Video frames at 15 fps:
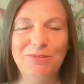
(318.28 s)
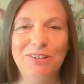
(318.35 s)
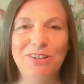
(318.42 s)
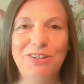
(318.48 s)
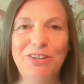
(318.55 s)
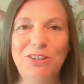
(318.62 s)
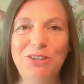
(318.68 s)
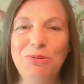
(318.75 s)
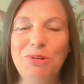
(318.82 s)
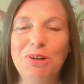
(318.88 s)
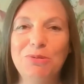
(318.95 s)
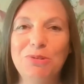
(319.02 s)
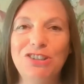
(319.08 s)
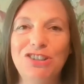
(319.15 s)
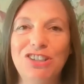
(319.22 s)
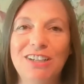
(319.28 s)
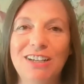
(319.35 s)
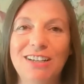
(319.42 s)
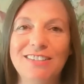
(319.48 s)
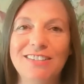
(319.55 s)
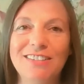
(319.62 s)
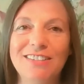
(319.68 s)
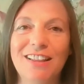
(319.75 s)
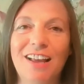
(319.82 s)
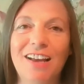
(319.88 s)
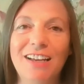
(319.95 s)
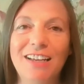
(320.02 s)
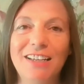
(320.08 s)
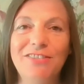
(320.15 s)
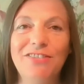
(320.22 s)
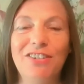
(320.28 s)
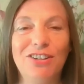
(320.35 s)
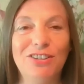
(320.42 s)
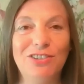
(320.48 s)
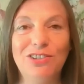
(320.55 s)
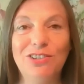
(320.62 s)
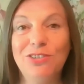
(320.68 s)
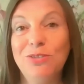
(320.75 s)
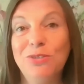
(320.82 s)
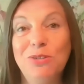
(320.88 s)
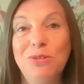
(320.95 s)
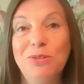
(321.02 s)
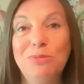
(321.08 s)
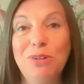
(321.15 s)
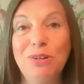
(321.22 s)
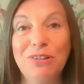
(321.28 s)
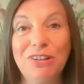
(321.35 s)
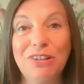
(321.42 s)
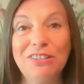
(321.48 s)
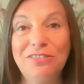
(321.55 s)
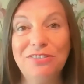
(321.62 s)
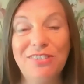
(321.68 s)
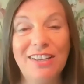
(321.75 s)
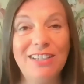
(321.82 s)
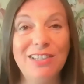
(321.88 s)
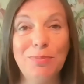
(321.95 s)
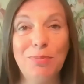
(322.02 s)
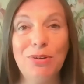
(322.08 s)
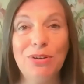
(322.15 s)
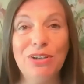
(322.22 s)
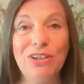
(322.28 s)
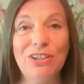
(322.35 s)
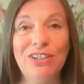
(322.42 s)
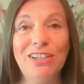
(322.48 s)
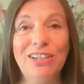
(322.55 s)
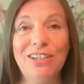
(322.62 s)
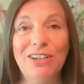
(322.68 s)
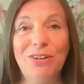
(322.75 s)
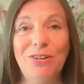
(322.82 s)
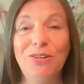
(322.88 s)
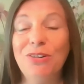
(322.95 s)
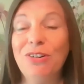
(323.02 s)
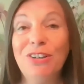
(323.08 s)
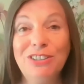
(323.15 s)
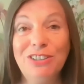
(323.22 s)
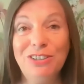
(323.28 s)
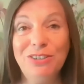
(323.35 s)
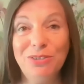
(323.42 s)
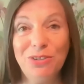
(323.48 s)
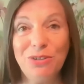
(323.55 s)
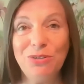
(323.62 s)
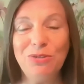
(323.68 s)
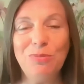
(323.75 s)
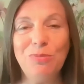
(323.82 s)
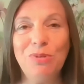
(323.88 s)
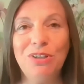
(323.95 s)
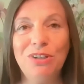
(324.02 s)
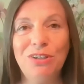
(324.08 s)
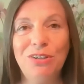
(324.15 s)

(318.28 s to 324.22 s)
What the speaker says: Whether you are watching us live on Zoom or on Facebook or on YouTube,